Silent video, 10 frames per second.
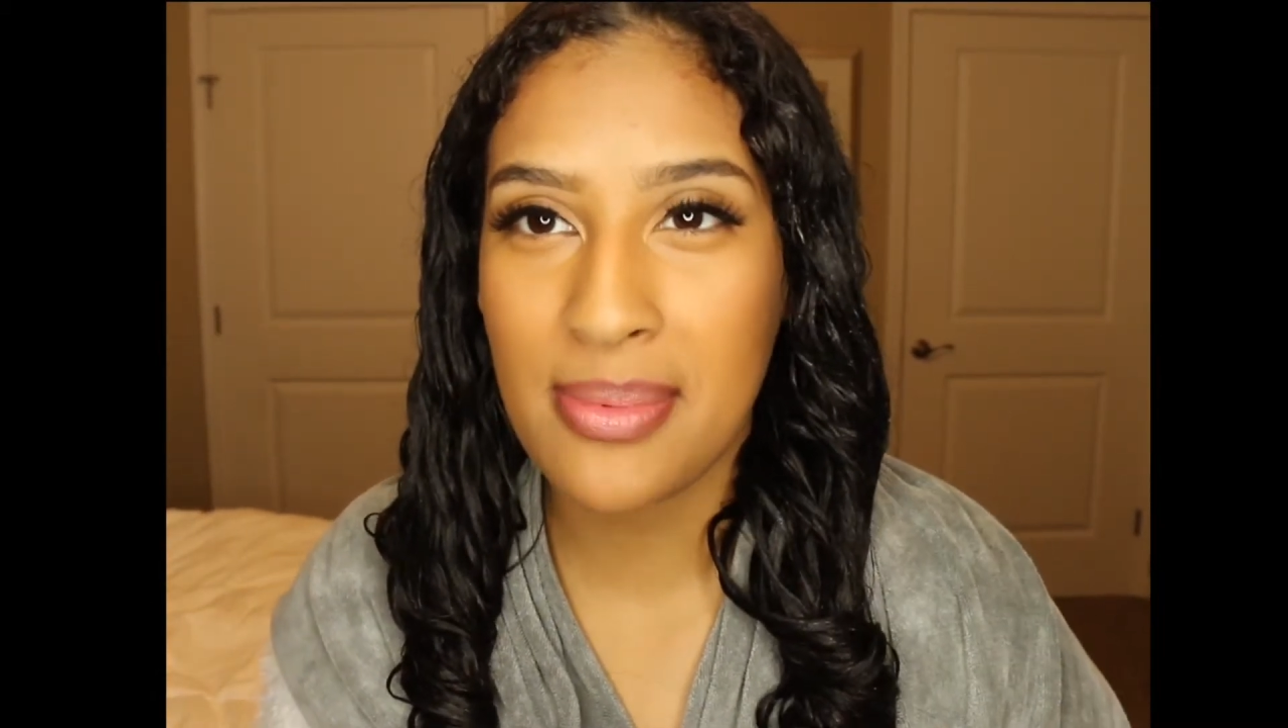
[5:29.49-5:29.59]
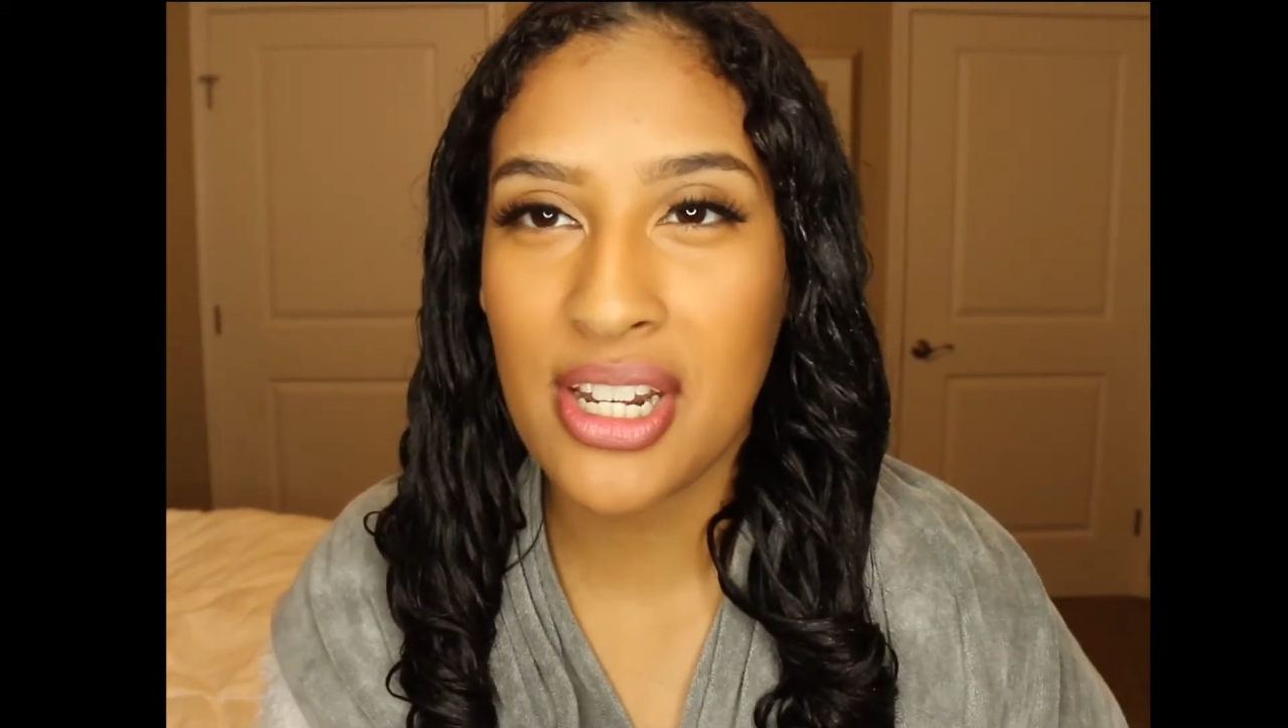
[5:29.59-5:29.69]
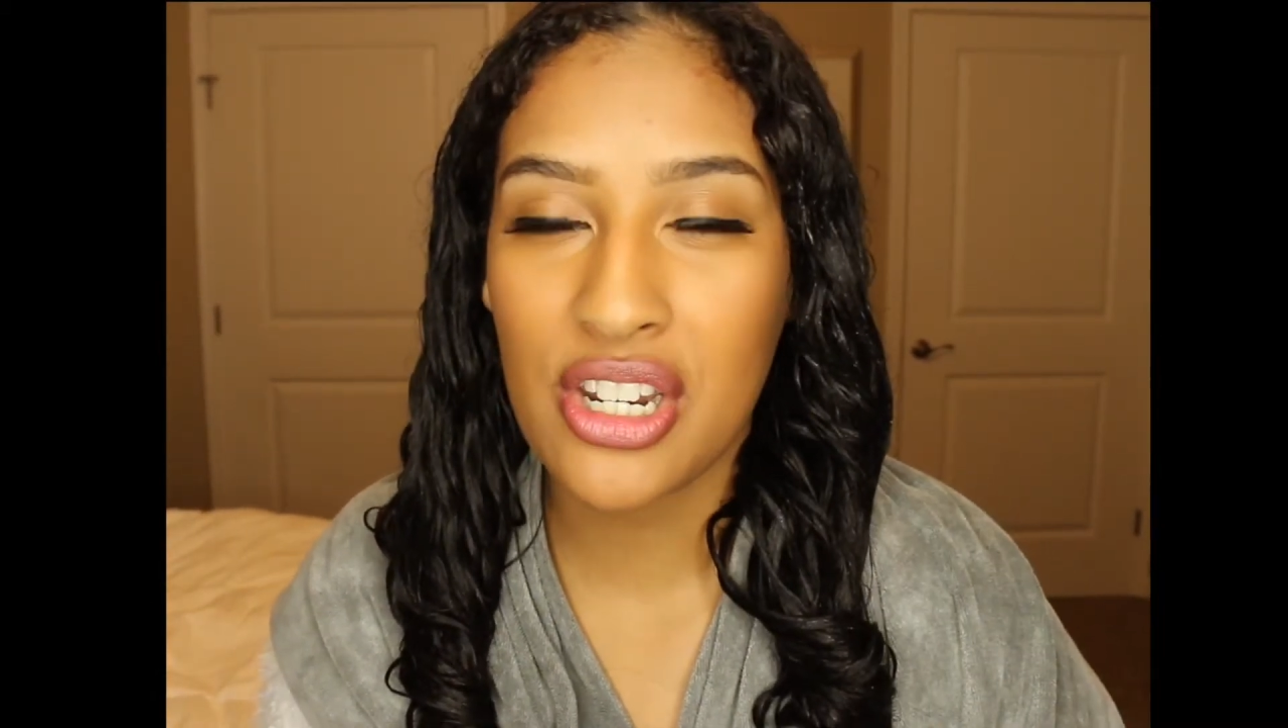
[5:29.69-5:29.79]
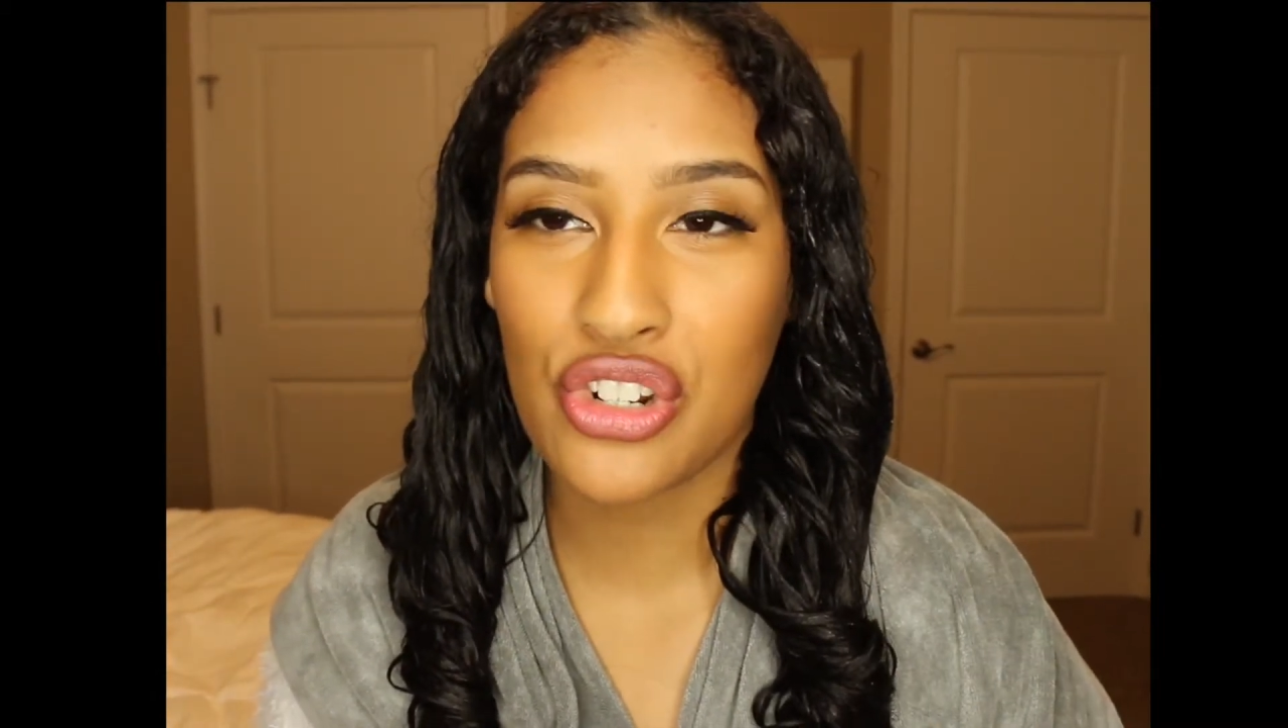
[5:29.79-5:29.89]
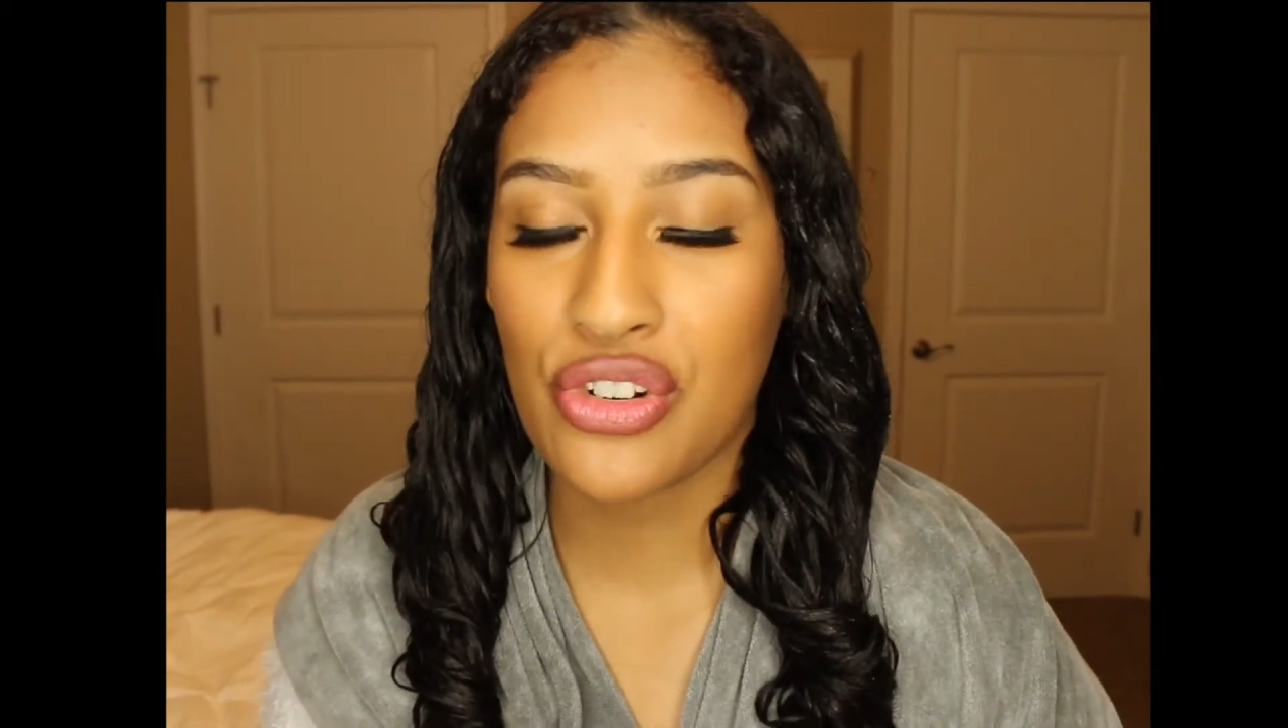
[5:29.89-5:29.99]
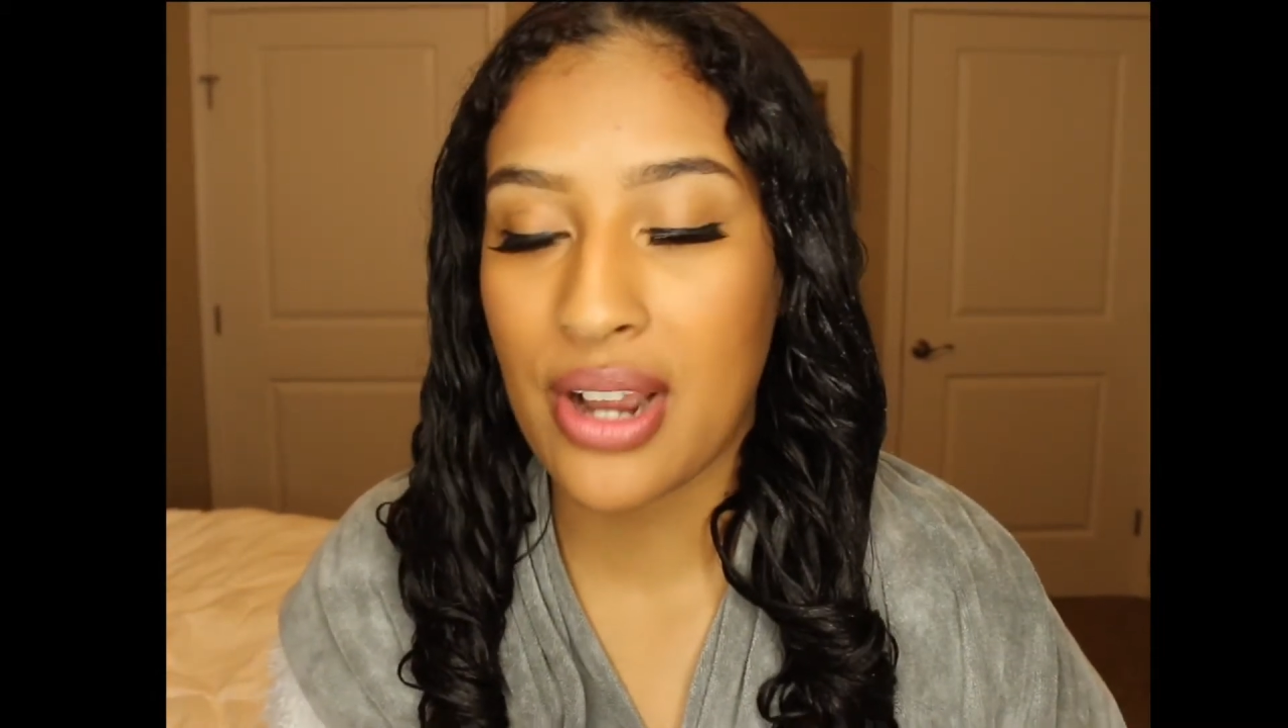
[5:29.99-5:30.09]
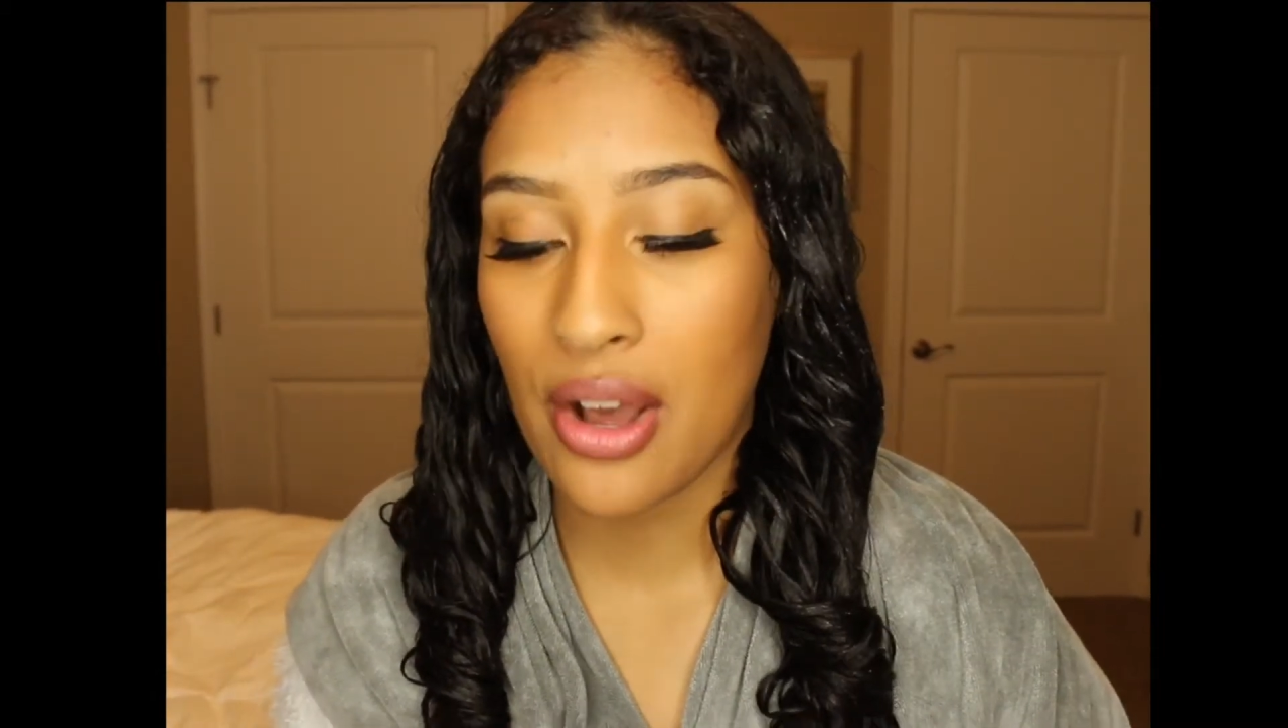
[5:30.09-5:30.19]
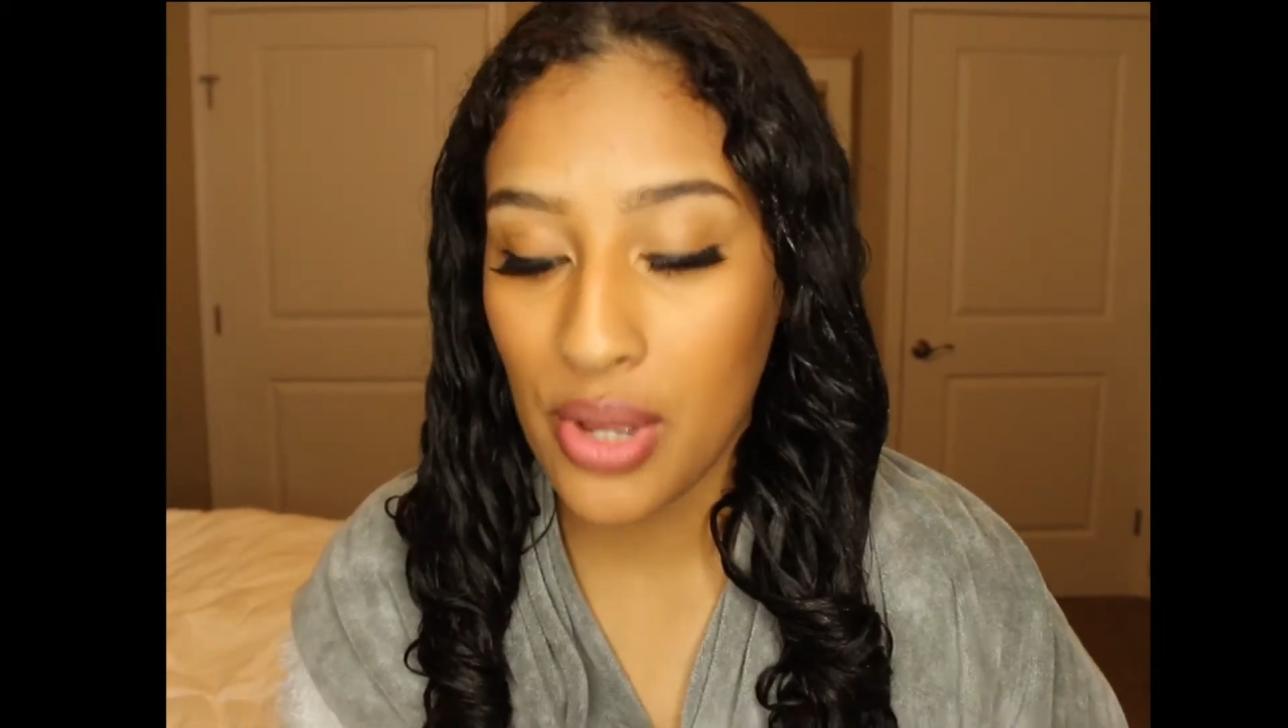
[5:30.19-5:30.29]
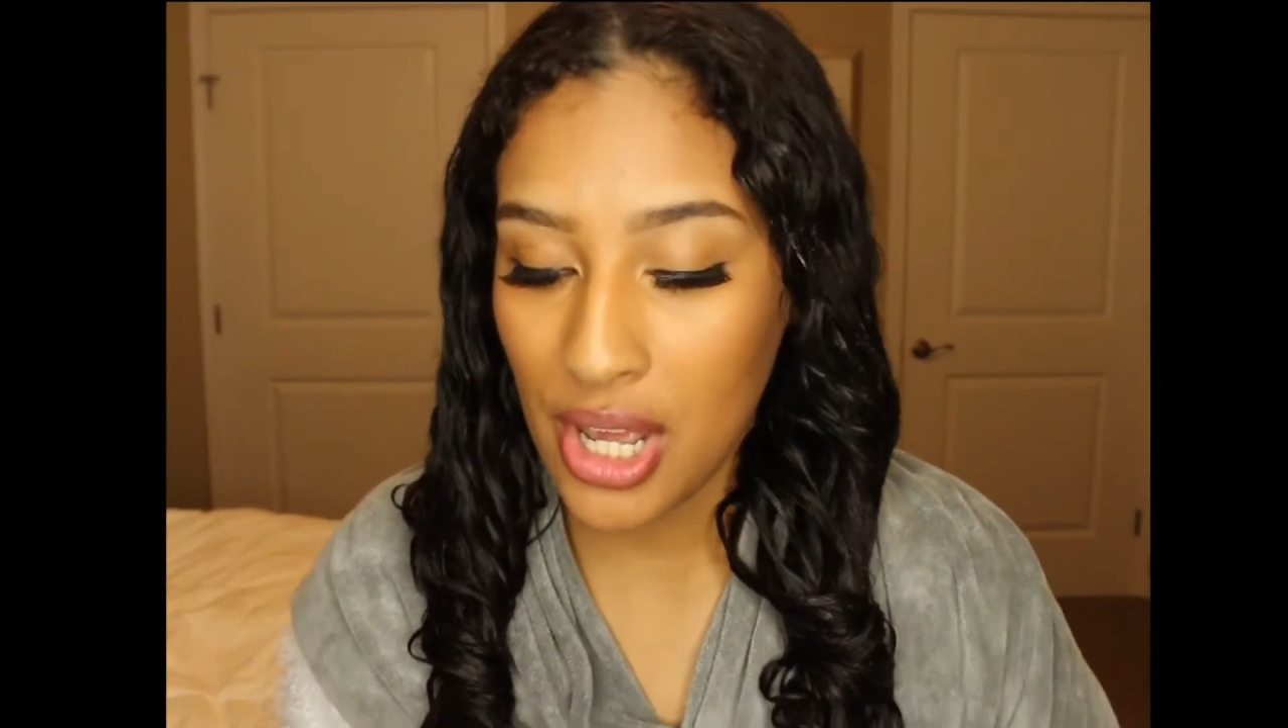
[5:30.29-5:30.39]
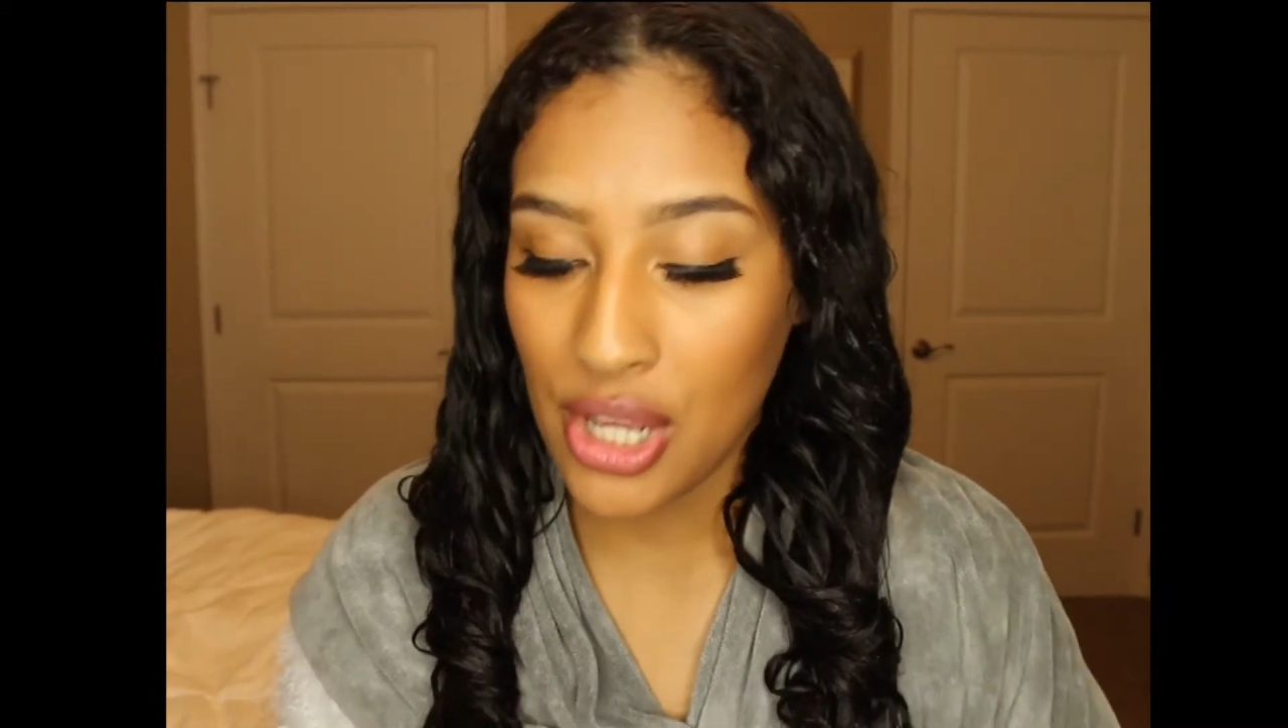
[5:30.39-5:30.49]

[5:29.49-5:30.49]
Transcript: conditioner out,